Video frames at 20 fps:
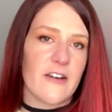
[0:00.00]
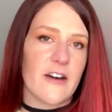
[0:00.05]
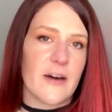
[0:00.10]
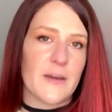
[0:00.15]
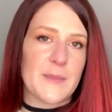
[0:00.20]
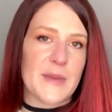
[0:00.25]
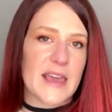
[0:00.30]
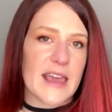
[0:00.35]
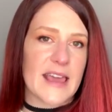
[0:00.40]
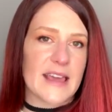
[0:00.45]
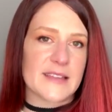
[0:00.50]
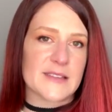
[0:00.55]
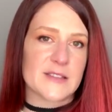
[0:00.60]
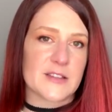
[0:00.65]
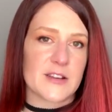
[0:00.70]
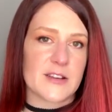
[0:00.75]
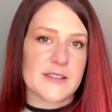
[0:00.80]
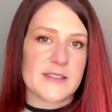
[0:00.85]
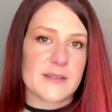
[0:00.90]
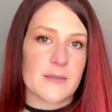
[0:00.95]
I'll be
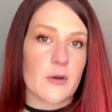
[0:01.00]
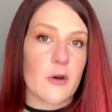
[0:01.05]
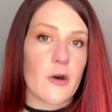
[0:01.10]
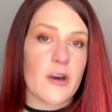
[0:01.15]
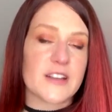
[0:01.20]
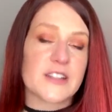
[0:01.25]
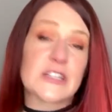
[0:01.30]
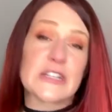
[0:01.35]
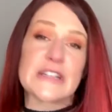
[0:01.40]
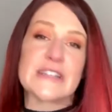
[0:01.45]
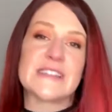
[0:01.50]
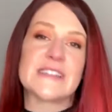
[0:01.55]
answering some questions